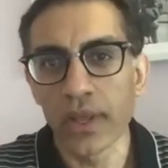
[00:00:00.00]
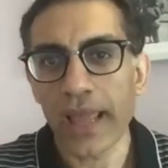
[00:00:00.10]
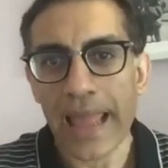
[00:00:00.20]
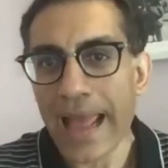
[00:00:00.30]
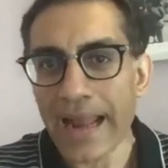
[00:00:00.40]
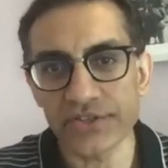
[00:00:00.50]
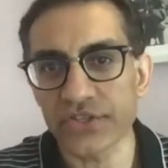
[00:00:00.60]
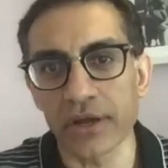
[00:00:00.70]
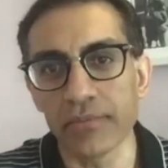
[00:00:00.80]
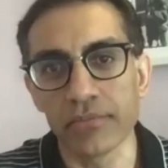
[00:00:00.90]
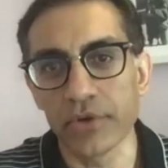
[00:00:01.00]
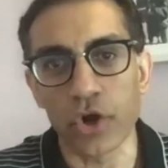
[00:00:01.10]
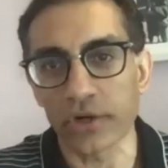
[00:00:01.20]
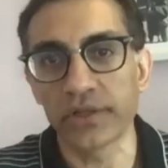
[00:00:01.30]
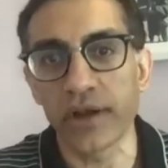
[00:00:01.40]
at some,
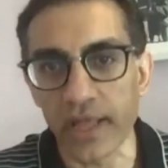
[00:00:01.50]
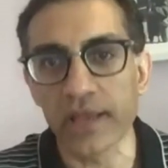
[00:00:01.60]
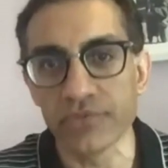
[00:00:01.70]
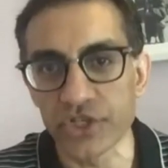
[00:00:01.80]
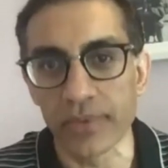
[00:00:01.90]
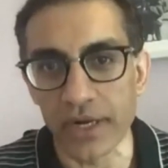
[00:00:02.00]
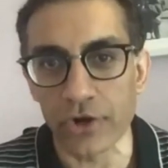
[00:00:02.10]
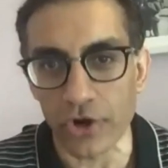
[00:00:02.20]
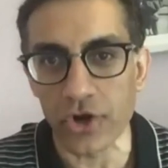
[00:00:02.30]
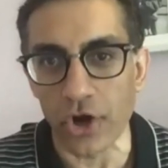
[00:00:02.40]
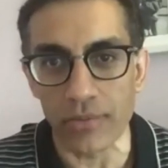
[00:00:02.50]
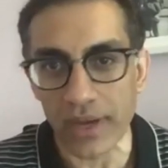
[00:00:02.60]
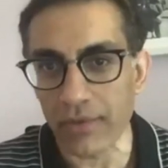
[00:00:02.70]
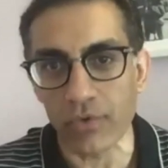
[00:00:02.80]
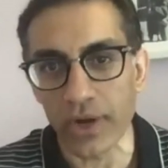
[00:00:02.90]
not their name, gmail.com.
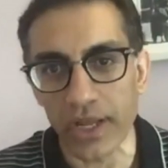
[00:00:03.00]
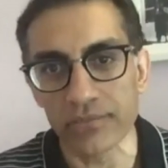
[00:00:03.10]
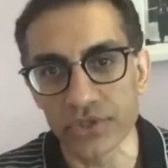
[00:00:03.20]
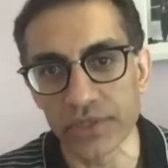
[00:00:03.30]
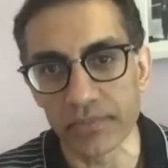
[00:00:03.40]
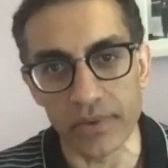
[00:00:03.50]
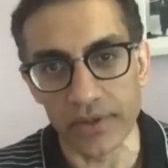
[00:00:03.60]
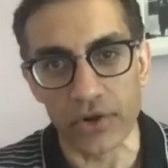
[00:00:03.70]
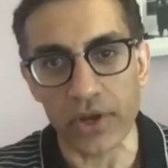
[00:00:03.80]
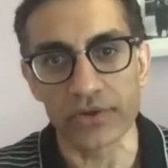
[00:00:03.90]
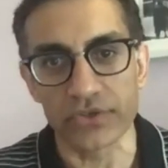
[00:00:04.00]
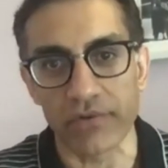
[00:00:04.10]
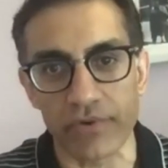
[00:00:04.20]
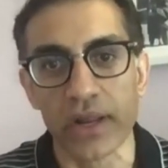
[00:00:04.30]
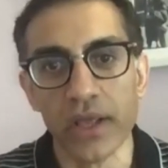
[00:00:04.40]
I won't name, kind of stuff,
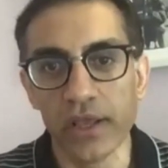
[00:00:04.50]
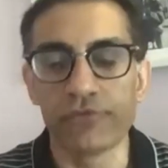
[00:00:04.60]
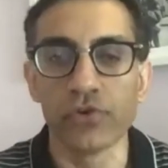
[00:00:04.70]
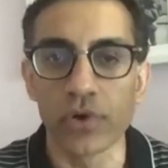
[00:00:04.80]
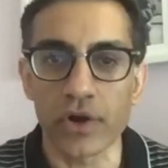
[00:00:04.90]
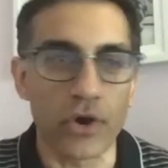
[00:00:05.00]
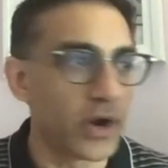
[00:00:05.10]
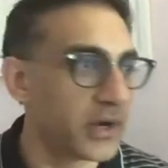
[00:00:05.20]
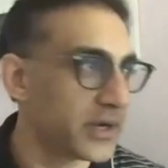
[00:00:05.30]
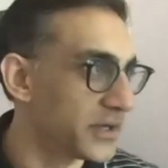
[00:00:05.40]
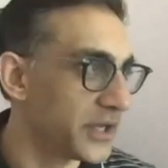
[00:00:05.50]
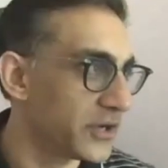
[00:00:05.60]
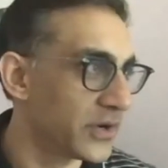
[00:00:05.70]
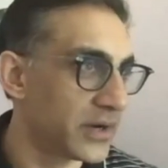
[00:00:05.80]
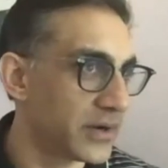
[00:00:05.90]
right? If you are called,
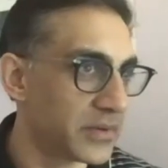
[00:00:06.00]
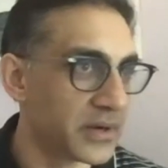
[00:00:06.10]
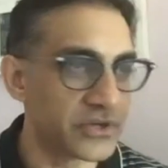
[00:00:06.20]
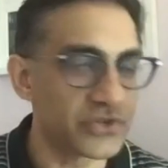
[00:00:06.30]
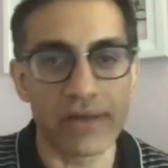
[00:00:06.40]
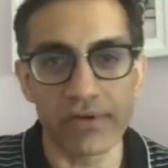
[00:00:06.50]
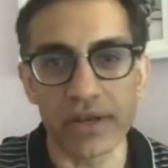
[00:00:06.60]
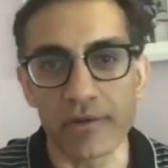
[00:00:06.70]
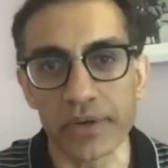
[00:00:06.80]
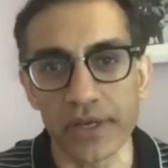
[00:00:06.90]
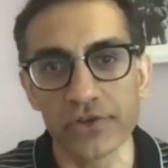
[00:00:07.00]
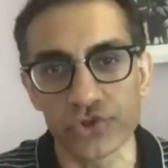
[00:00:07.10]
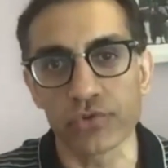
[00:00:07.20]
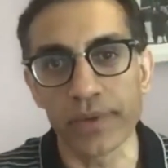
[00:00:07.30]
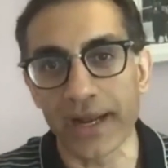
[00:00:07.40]
a travel company, you
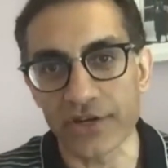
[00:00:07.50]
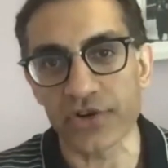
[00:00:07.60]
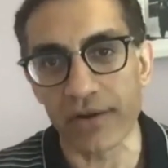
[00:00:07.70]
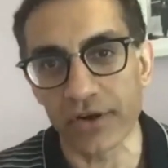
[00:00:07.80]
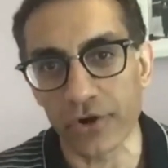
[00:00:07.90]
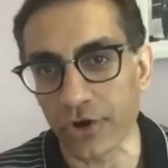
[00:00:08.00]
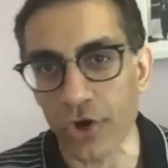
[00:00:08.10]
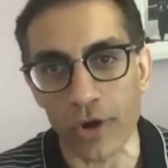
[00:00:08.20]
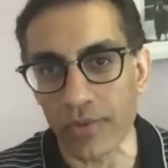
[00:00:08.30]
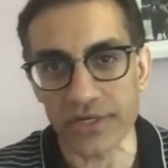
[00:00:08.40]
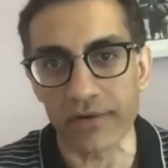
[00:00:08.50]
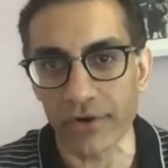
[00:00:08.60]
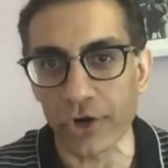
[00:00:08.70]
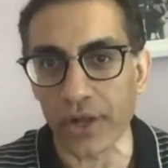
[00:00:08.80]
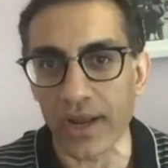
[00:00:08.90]
should be at travel.com or
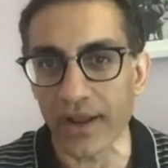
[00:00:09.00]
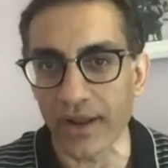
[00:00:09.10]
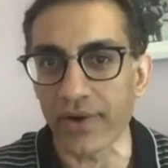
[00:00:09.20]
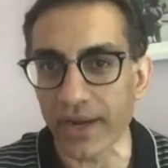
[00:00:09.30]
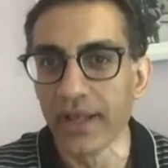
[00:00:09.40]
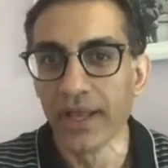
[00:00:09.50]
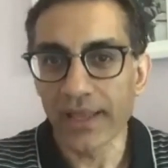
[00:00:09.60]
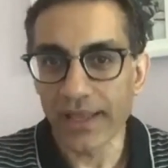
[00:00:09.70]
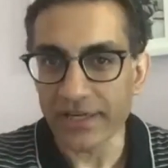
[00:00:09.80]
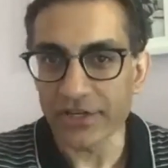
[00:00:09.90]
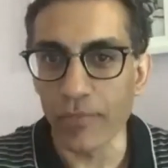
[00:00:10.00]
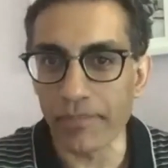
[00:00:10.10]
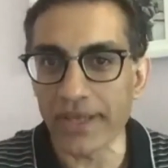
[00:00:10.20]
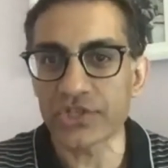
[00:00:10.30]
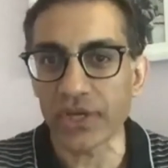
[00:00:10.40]
travel.in, right? Get your
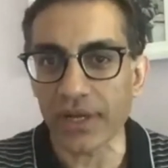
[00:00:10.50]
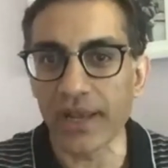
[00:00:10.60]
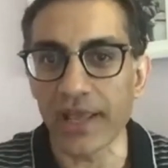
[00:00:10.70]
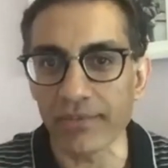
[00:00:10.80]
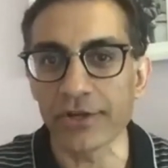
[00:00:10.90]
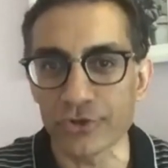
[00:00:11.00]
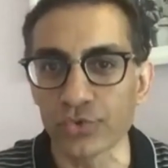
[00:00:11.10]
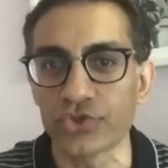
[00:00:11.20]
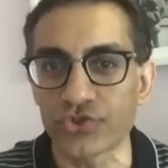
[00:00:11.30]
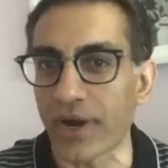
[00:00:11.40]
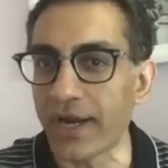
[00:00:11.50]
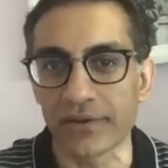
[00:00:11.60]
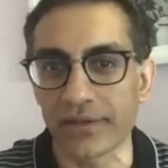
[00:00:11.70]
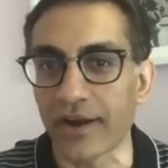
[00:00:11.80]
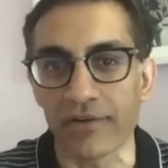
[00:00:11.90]
basic naming tools right.
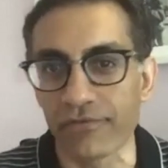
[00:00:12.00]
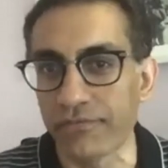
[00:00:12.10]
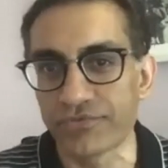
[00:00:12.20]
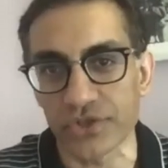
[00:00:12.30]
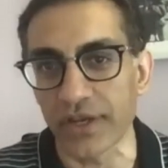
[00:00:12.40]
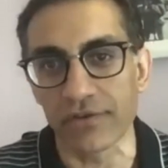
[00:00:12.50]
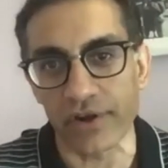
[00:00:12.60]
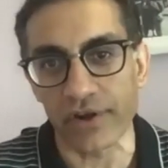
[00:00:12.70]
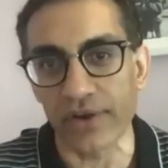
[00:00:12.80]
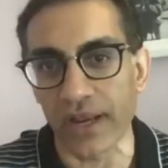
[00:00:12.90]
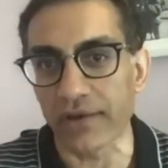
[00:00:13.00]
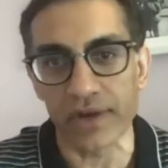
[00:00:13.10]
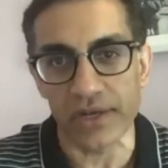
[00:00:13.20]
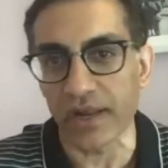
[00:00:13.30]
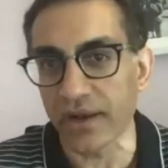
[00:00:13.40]
They are still very
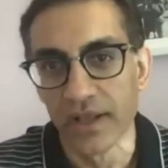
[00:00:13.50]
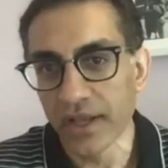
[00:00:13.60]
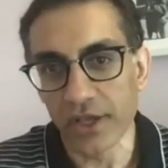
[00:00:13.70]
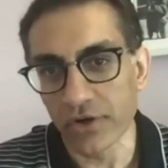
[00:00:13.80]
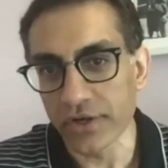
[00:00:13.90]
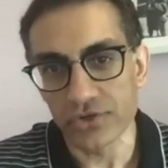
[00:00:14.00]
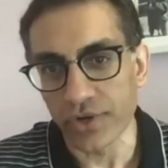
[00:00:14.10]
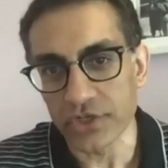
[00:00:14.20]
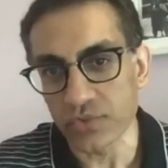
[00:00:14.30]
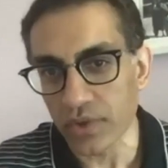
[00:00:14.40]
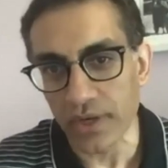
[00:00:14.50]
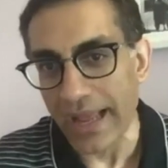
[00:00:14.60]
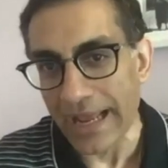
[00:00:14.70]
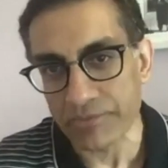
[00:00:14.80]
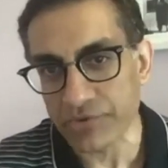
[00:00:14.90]
relevant. And, in today's world,
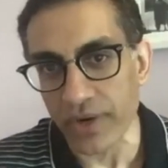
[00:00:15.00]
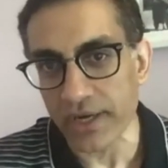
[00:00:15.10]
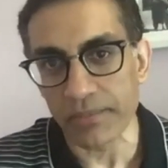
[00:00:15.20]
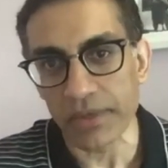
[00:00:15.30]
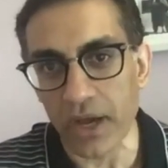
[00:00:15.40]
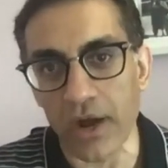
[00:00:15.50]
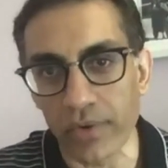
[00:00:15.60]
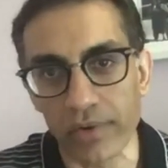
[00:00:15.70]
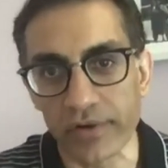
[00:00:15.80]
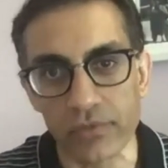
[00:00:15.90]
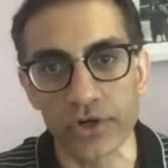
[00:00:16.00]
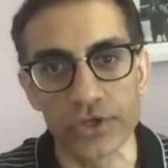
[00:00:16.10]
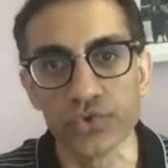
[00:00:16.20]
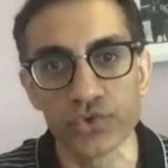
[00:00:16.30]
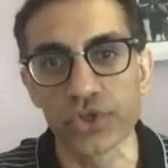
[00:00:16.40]
apps, right? I mean, however you want to
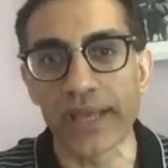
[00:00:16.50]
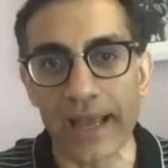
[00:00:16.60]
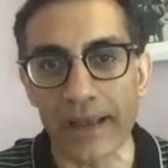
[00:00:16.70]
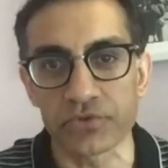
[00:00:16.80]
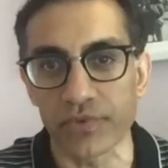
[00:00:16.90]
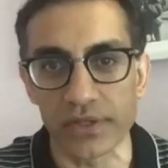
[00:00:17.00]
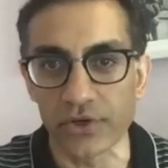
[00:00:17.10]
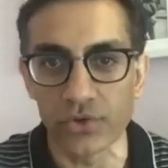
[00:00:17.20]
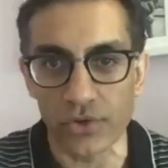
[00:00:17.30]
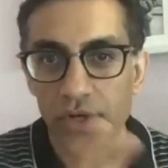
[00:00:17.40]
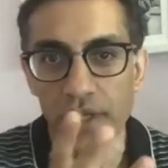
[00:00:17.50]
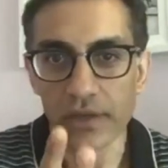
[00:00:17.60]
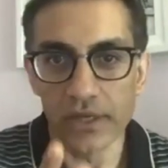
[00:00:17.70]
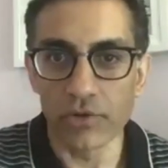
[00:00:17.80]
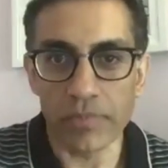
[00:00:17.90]
use the apps, whether you're,
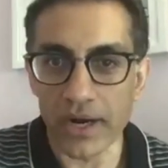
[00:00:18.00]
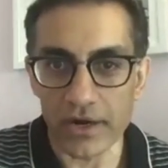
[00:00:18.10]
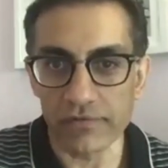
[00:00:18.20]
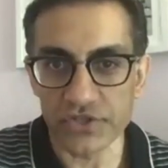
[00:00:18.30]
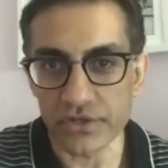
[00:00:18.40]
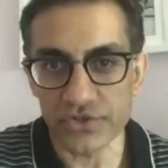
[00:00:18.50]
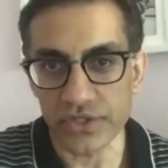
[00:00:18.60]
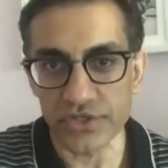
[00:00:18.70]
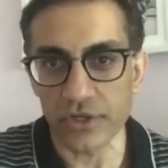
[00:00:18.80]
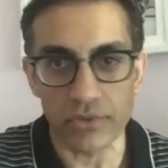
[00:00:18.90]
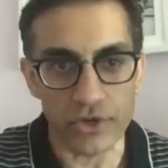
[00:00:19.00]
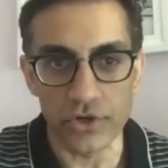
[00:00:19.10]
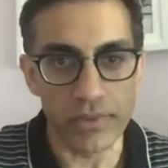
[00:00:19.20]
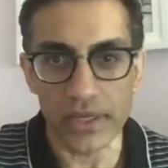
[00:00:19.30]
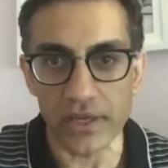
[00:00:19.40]
part of a system or you're
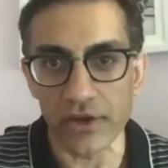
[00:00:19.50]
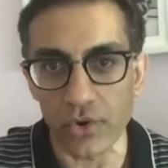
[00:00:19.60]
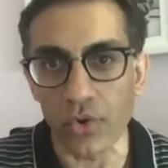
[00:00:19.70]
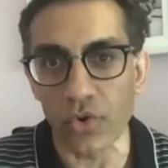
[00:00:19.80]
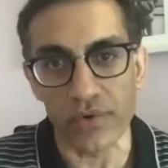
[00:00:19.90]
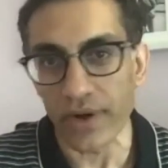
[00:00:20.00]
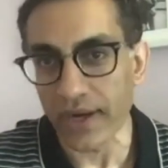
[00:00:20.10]
making your own, right?